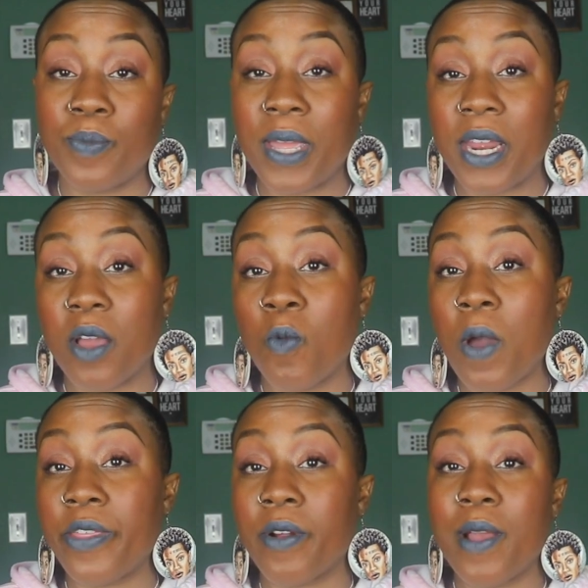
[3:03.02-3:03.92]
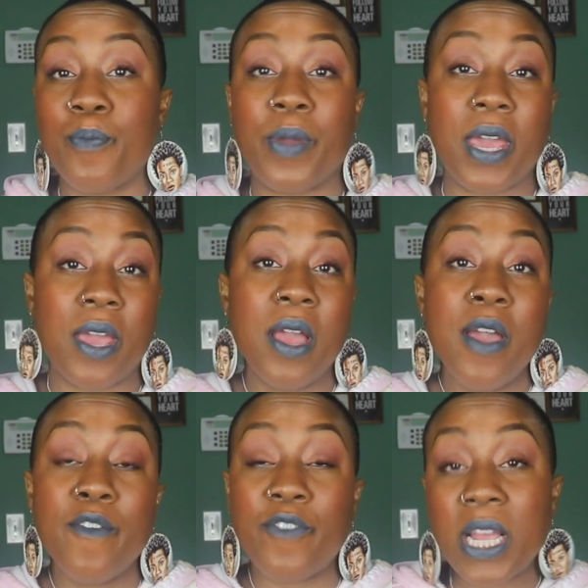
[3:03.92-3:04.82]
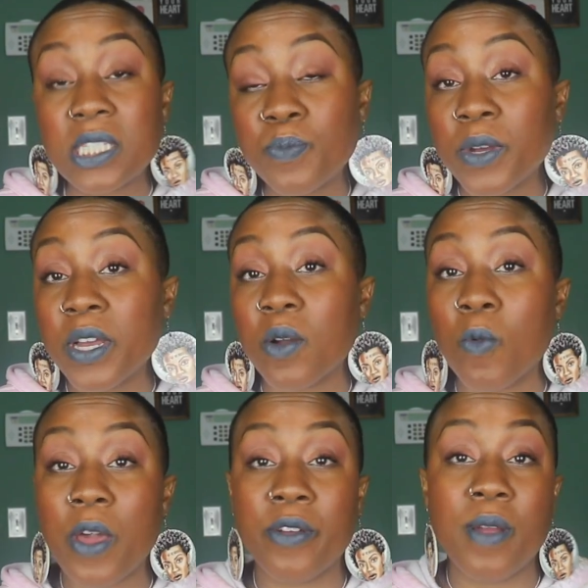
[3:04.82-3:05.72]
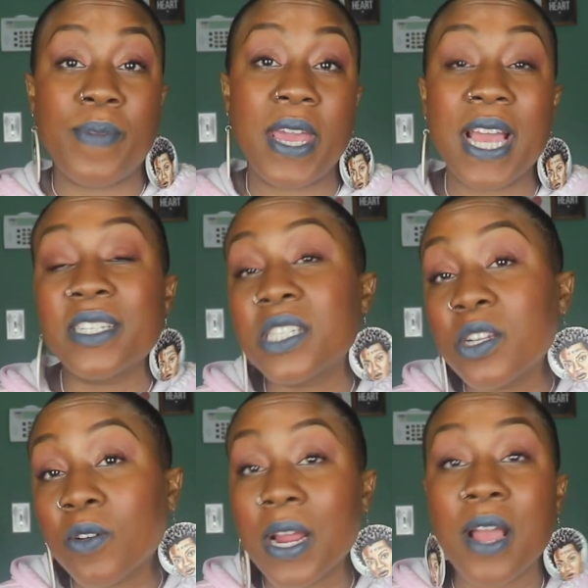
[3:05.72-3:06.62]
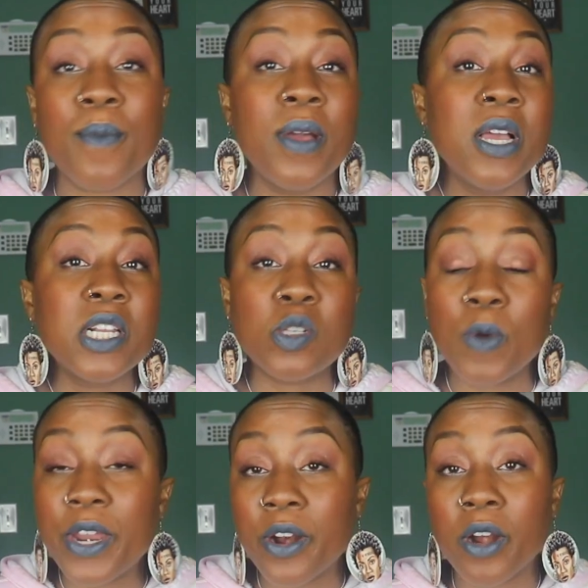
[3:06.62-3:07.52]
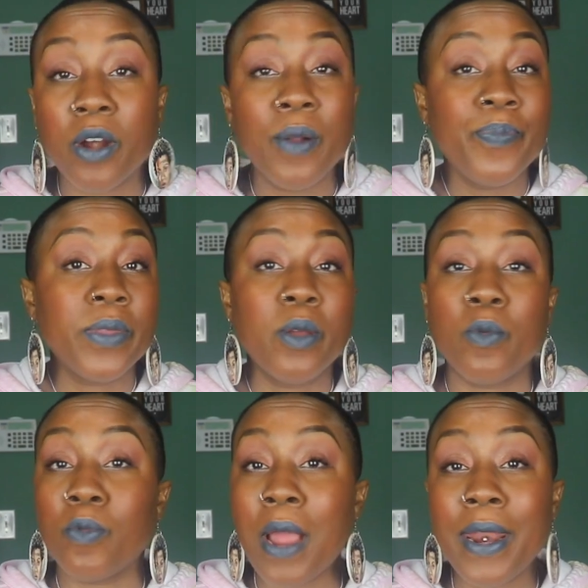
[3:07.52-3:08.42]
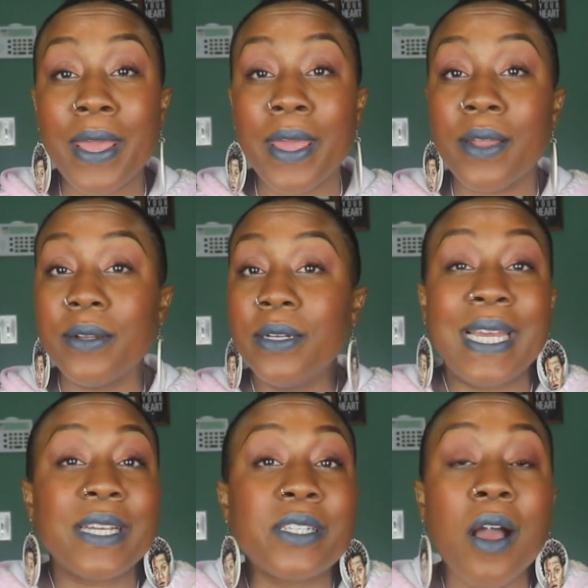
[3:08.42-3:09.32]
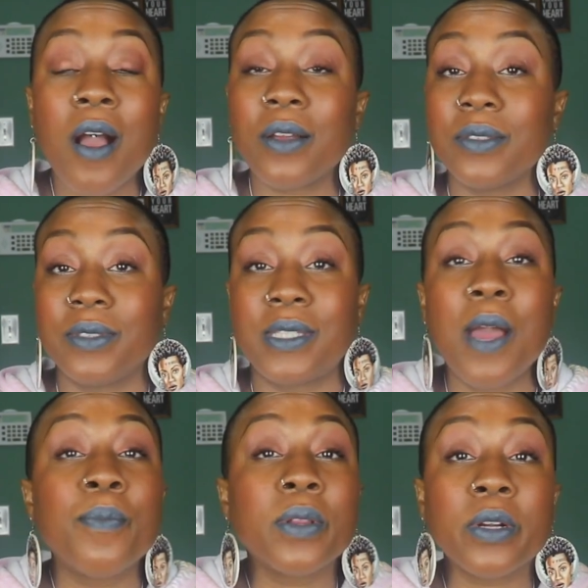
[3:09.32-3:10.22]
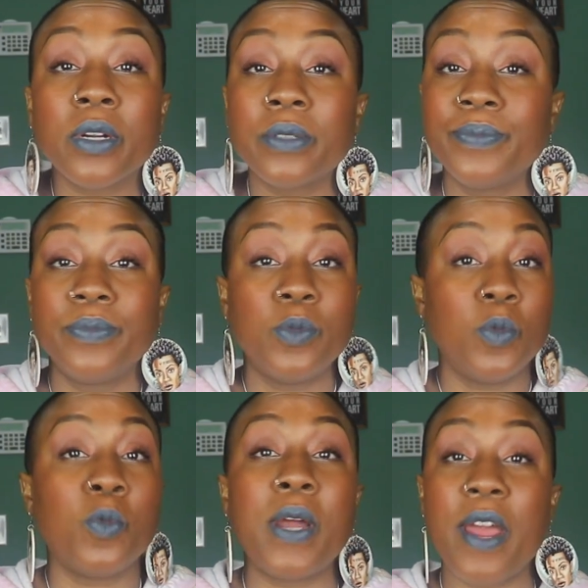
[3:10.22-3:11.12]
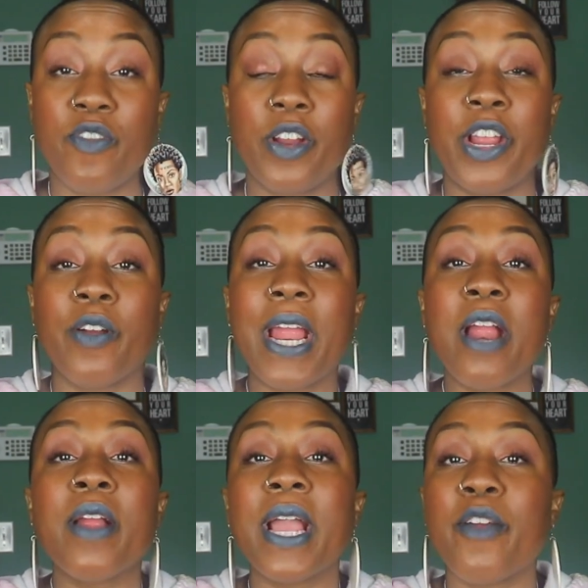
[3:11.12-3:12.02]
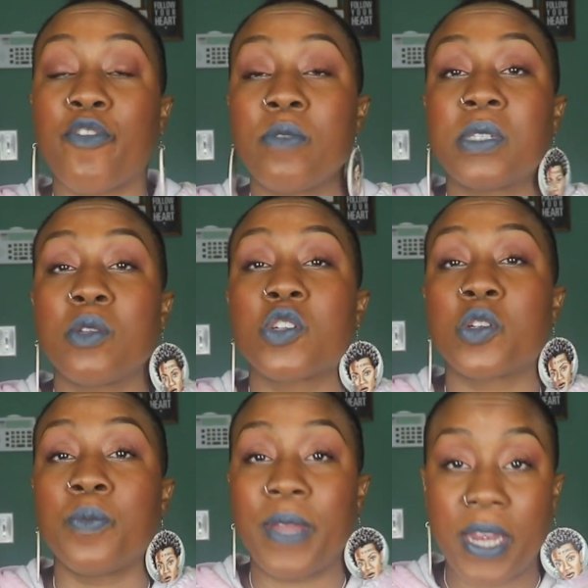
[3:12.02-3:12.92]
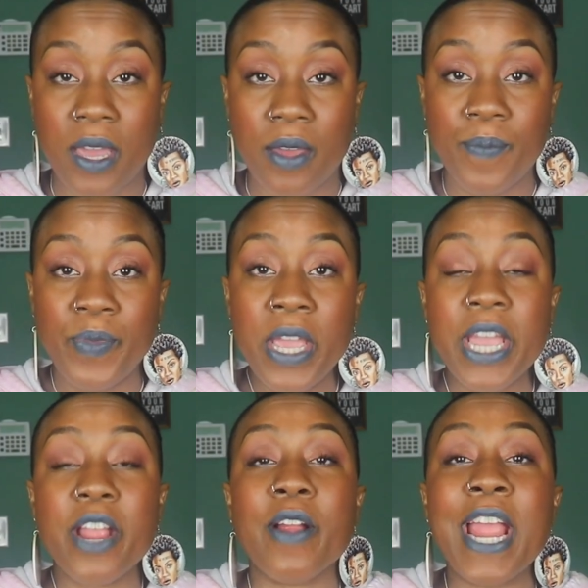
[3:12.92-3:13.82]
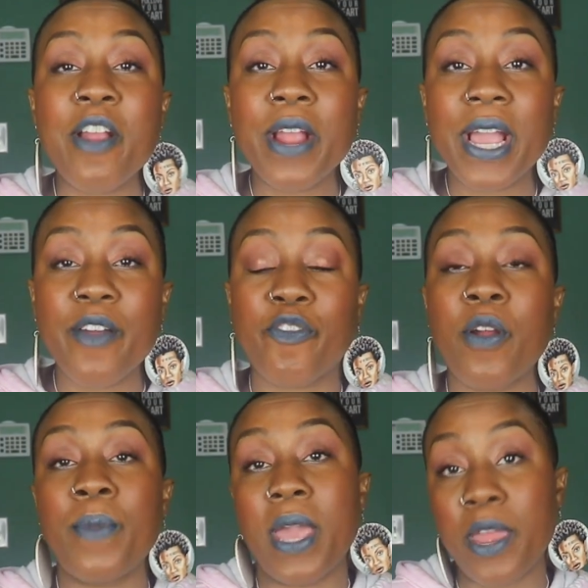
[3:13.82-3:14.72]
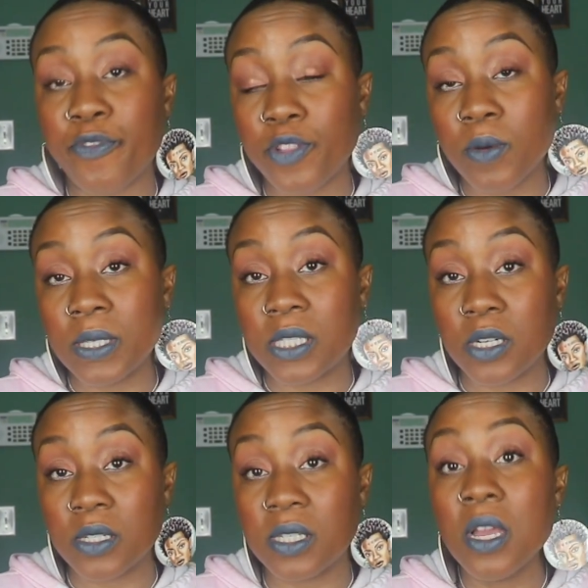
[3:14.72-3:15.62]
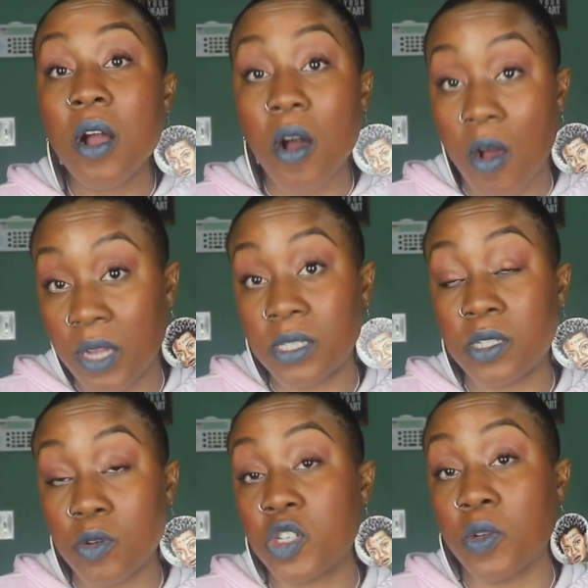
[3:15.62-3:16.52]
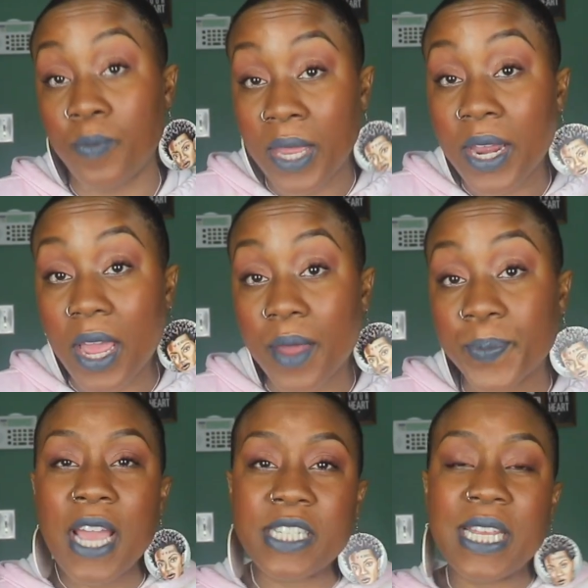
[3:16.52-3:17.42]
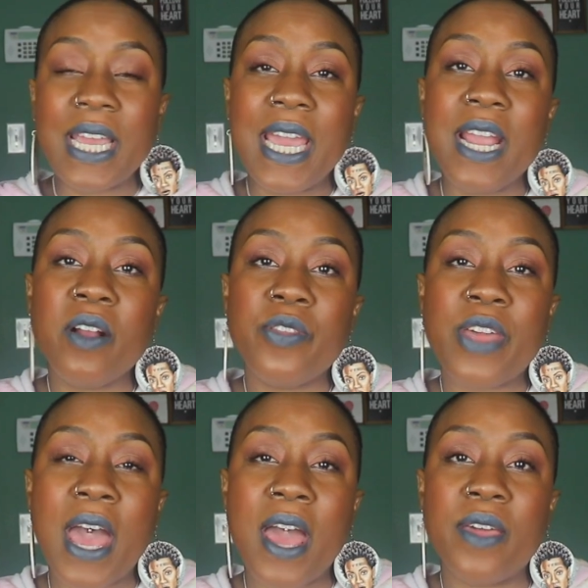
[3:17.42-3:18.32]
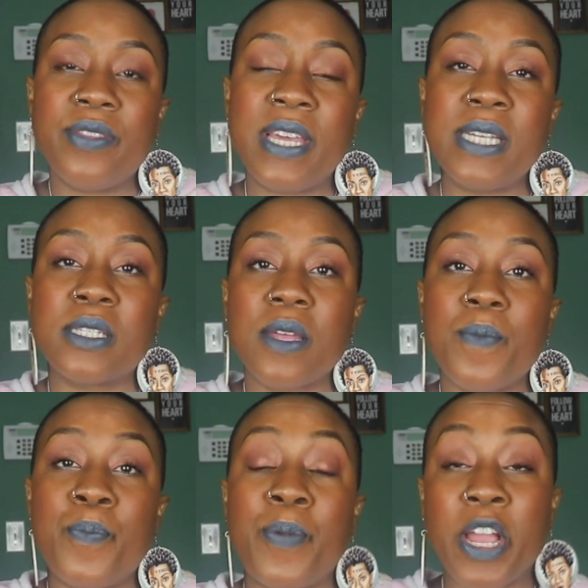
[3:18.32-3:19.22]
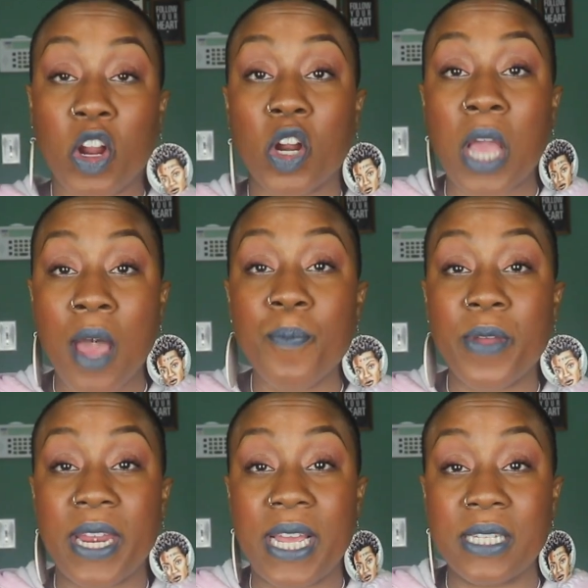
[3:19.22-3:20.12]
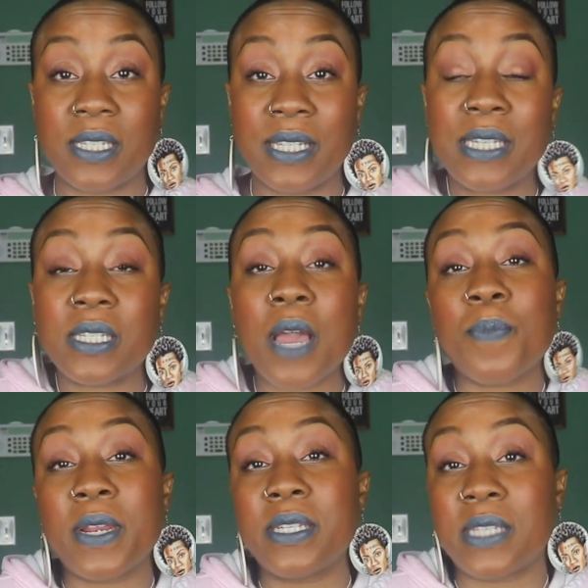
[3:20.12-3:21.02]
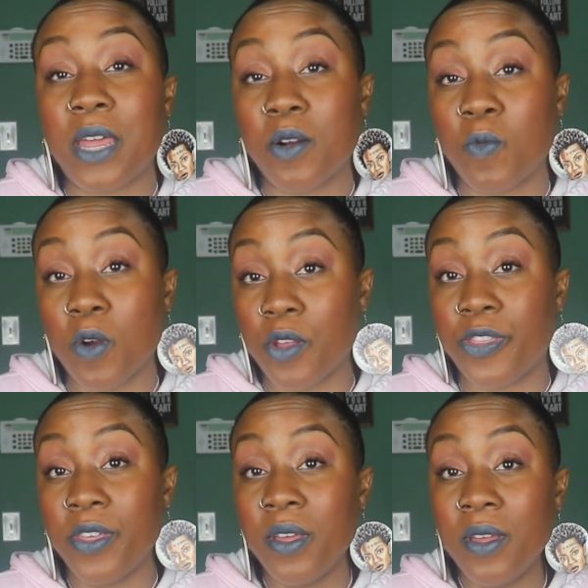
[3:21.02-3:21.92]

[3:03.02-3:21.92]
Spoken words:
media, whether it be Facebook, whether it be Instagram, Twitter, Reddit, TikTok, Tumblr, whatever. You're hearing it from social media. You're hearing it from influencers on social media. And to hear that these bigger companies, these companies that are worth